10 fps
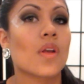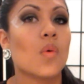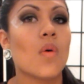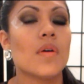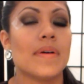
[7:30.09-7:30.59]

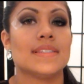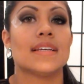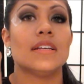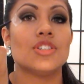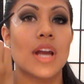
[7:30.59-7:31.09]
what we're
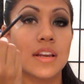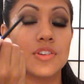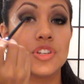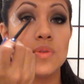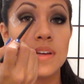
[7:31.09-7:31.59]
basically trying to
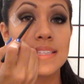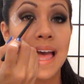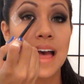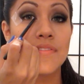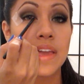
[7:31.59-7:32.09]
do is
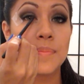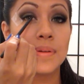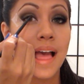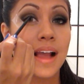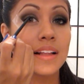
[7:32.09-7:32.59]
have a
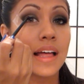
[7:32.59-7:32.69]
black